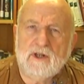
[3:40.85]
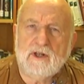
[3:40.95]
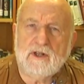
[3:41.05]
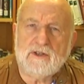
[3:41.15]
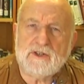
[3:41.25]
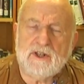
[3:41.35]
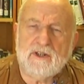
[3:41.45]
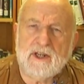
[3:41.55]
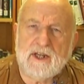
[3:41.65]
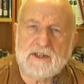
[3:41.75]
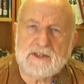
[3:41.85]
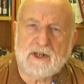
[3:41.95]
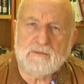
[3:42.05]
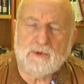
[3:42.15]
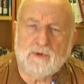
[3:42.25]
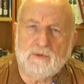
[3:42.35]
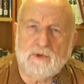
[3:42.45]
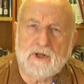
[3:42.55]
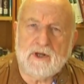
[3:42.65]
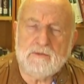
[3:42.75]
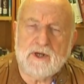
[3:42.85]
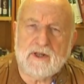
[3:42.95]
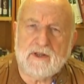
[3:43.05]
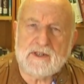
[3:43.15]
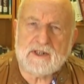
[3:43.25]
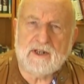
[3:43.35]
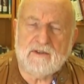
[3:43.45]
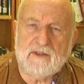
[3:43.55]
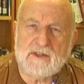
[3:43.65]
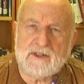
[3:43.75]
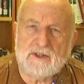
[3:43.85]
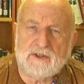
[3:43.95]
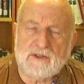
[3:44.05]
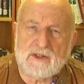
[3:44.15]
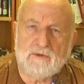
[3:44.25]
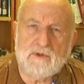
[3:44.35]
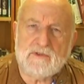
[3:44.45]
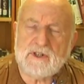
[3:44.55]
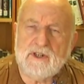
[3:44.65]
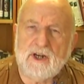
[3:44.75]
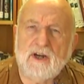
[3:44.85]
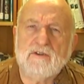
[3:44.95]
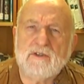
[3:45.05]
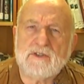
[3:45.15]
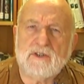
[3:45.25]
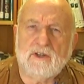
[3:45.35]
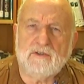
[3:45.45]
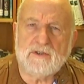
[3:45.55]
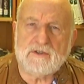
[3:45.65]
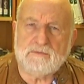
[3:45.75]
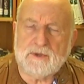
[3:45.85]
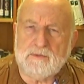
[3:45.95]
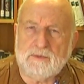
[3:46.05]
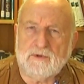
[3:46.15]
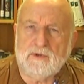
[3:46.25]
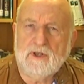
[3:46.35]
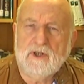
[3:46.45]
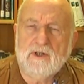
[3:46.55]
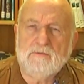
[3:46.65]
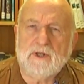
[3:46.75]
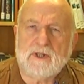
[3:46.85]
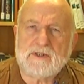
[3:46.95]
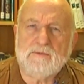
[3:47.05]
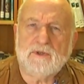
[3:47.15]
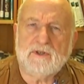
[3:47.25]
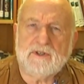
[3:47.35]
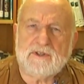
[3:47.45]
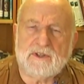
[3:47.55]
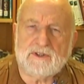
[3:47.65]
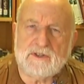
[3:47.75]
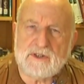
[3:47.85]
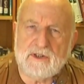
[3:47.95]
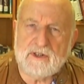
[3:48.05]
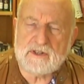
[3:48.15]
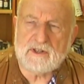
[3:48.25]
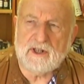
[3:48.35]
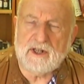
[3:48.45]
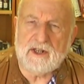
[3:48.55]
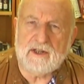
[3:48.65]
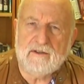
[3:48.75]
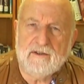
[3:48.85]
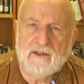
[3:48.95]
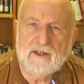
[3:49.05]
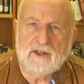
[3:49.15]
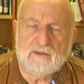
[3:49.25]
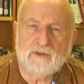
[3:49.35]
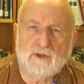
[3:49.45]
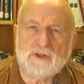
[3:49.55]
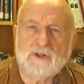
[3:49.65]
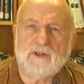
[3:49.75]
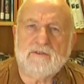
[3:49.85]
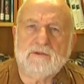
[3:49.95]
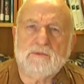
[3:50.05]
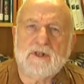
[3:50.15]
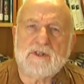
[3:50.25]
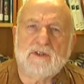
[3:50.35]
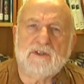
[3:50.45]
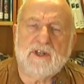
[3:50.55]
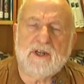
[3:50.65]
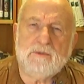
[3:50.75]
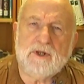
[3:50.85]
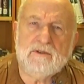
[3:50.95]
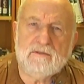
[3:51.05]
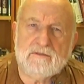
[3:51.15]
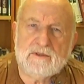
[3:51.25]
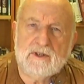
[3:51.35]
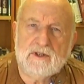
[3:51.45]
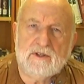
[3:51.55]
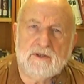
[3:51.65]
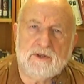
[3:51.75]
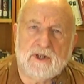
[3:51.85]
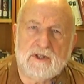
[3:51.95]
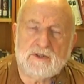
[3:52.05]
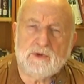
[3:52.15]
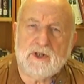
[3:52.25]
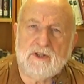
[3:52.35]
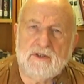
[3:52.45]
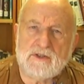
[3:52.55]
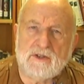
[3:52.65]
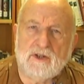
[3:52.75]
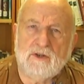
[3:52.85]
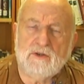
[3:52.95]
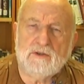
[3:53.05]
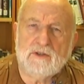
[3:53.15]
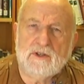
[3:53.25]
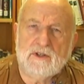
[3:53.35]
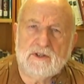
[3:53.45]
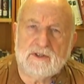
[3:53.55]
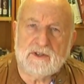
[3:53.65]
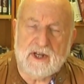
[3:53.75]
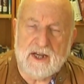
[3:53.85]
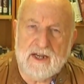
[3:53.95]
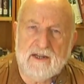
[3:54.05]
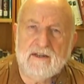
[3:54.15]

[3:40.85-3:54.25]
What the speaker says: until they get to that point where they make these kind of decisions. And we've seen hundreds and hundreds of people make similar decisions to this lady. Unfortunately for my son Damien, who died 20 years ago today,